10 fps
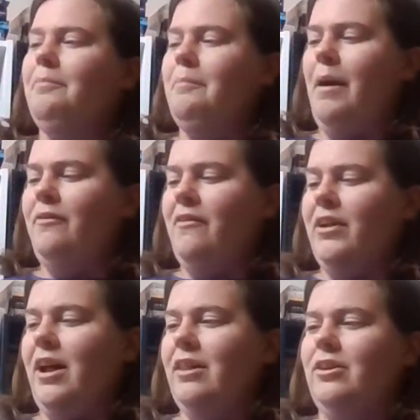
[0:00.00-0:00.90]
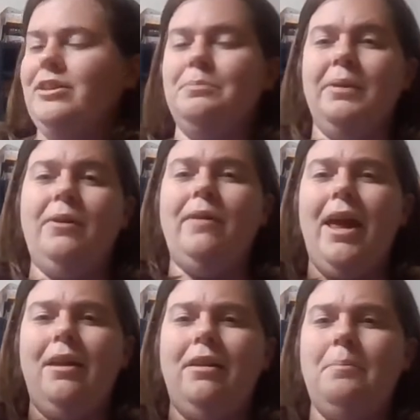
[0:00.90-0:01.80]
my favorite color is blue
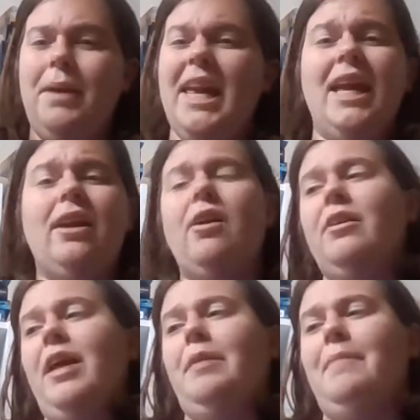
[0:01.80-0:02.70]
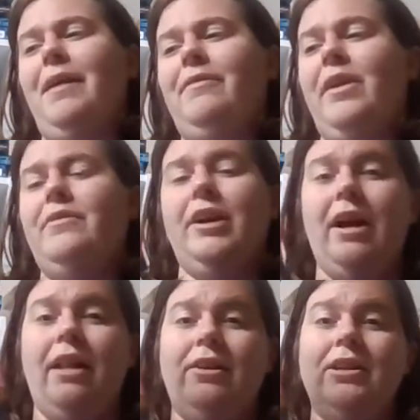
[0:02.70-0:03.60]
and pink are, like, my favorite
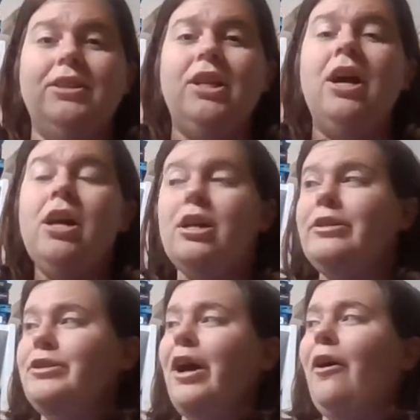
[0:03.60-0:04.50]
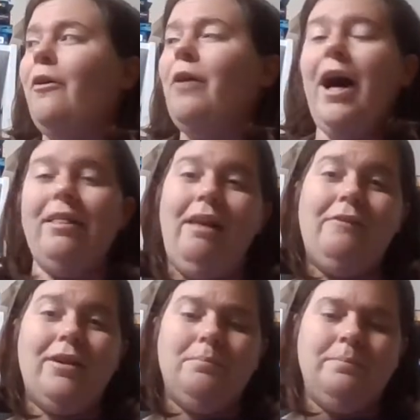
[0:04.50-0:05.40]
colors, so I
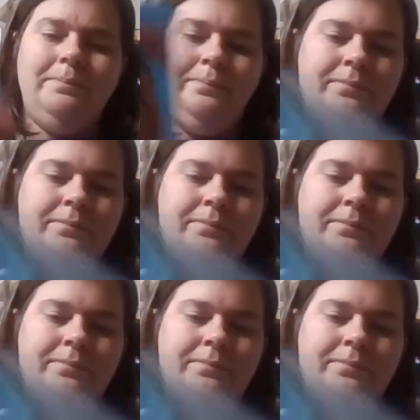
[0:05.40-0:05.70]
love them.